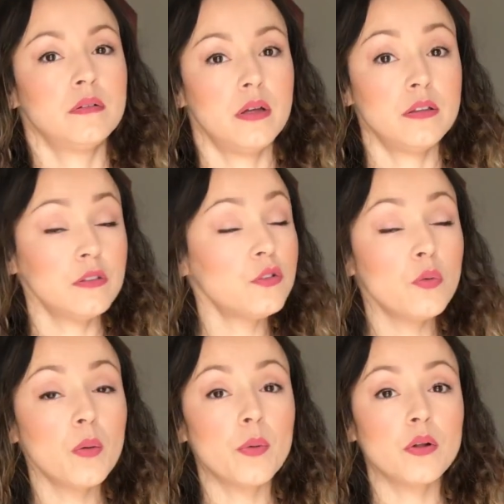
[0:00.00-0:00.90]
It's
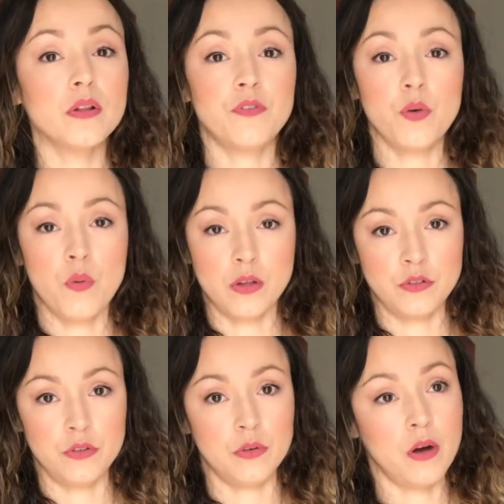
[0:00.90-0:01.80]
doable if you want
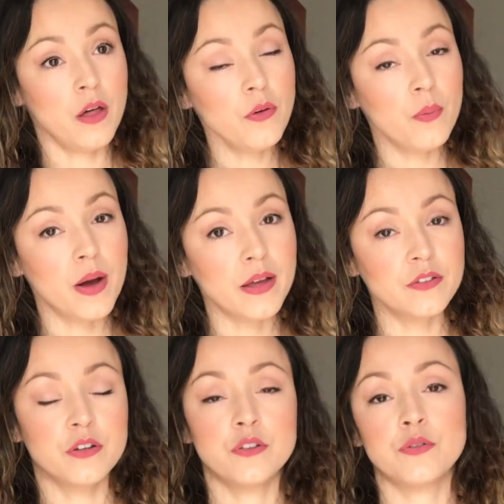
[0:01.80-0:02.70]
to.
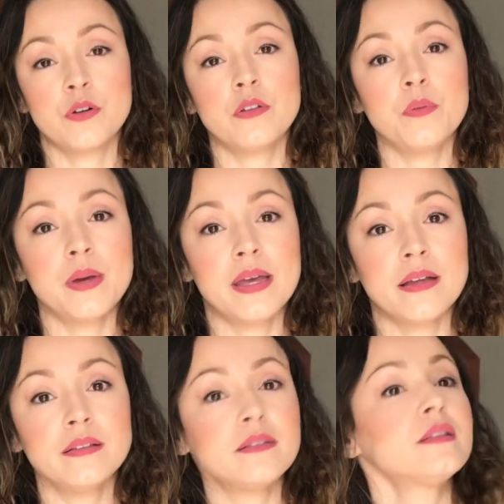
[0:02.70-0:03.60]
Otherwise, you can do it on the
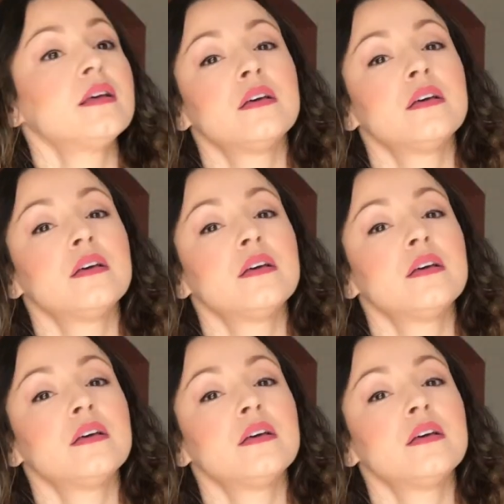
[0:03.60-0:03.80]
weekends.